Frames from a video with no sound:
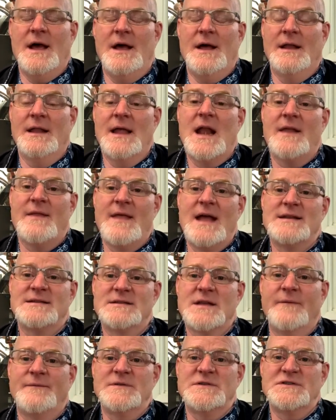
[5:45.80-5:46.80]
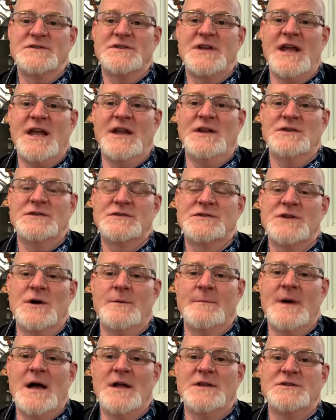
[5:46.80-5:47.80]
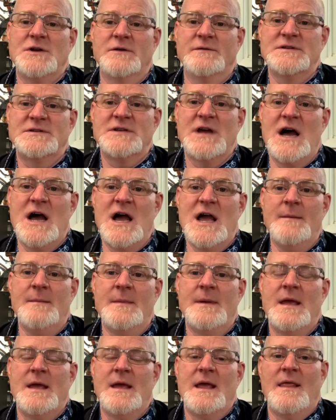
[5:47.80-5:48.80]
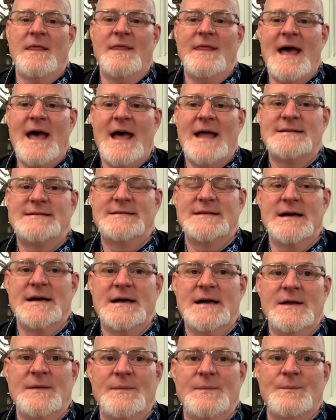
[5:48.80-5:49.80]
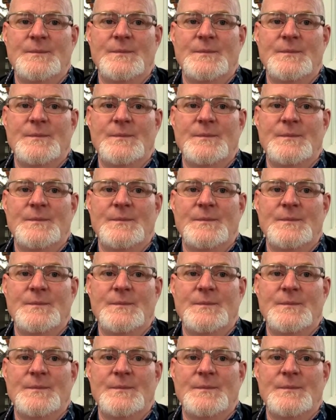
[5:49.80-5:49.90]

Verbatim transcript: A lot of that stuff has changed so much over time that, uh,